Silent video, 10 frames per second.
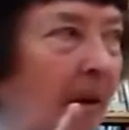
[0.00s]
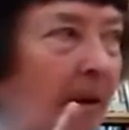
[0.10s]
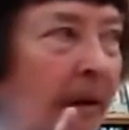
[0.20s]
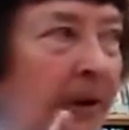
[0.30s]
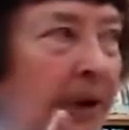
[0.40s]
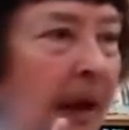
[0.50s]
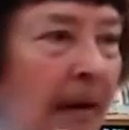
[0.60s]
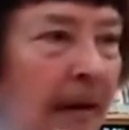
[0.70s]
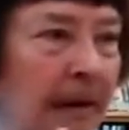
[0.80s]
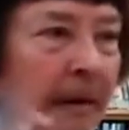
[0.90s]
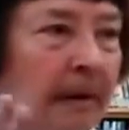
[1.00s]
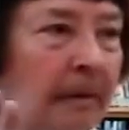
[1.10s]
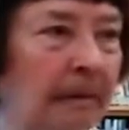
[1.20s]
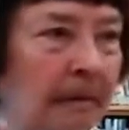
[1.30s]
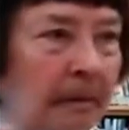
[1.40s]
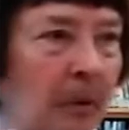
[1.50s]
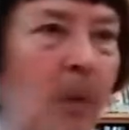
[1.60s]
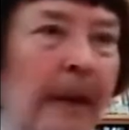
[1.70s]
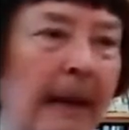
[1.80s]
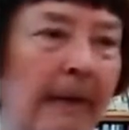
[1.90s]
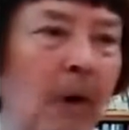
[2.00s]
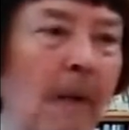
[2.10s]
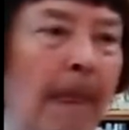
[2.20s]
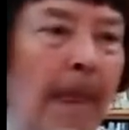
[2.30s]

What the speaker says: orange carrots or whatever.